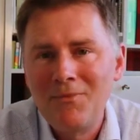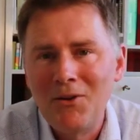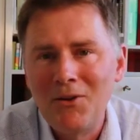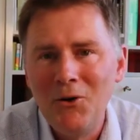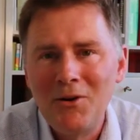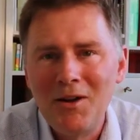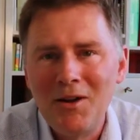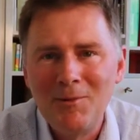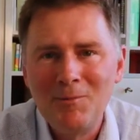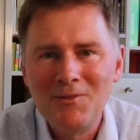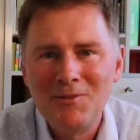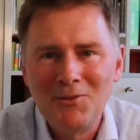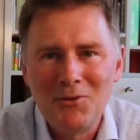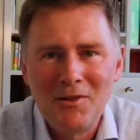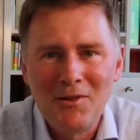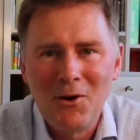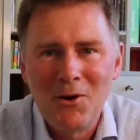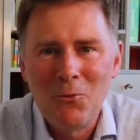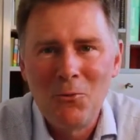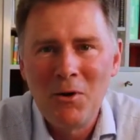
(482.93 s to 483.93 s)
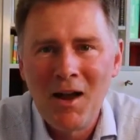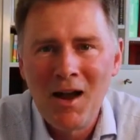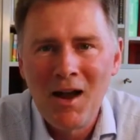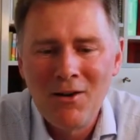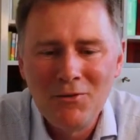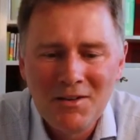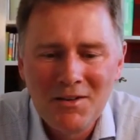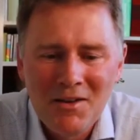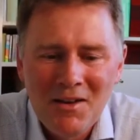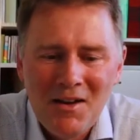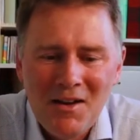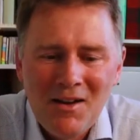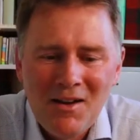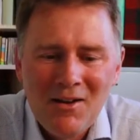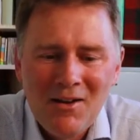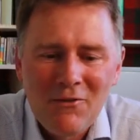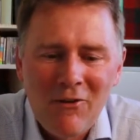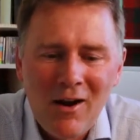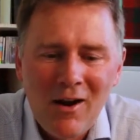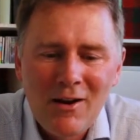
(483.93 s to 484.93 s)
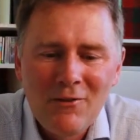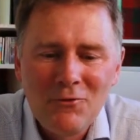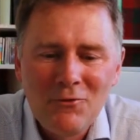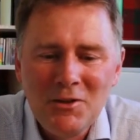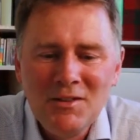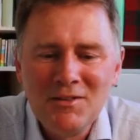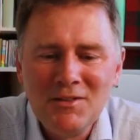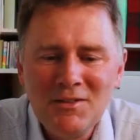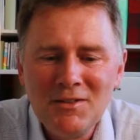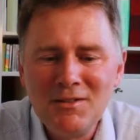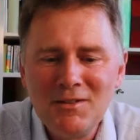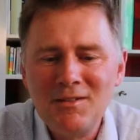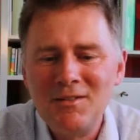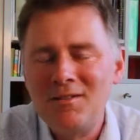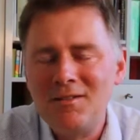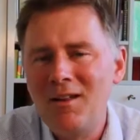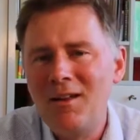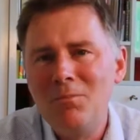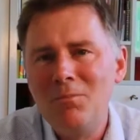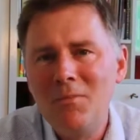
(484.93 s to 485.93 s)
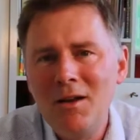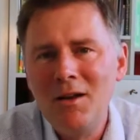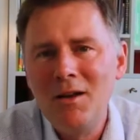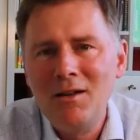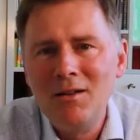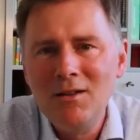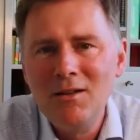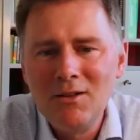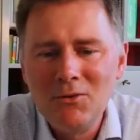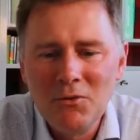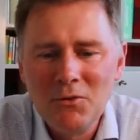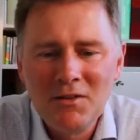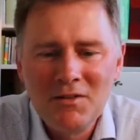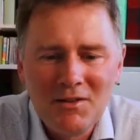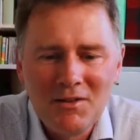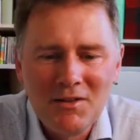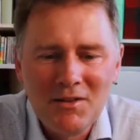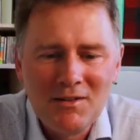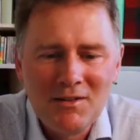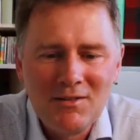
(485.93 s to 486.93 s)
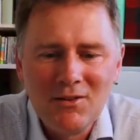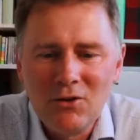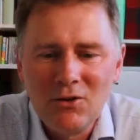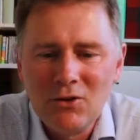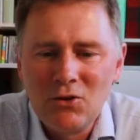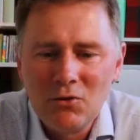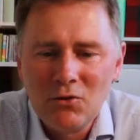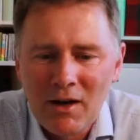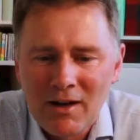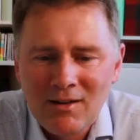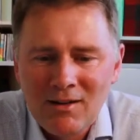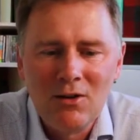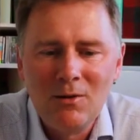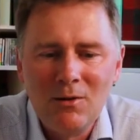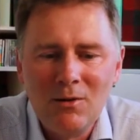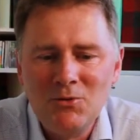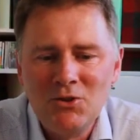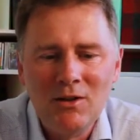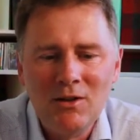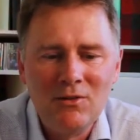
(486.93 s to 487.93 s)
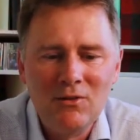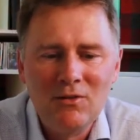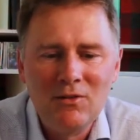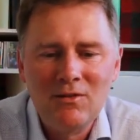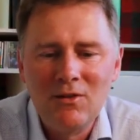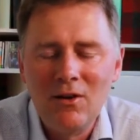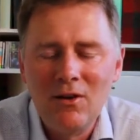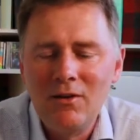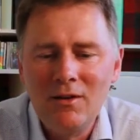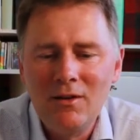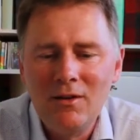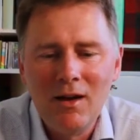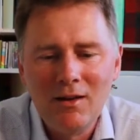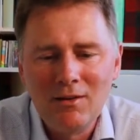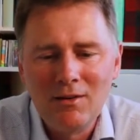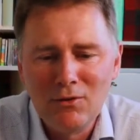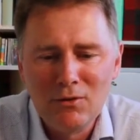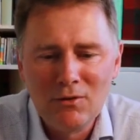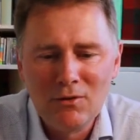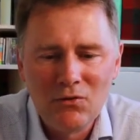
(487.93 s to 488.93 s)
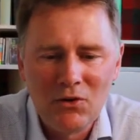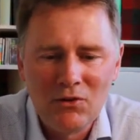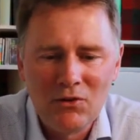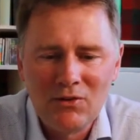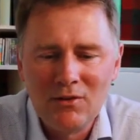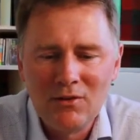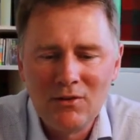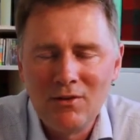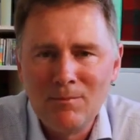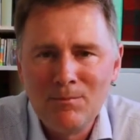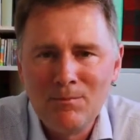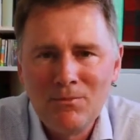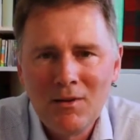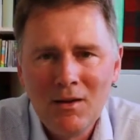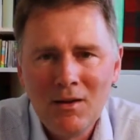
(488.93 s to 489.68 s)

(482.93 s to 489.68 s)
Okay, so there we have it. Five reasons that make linguistics a great subject to study at university.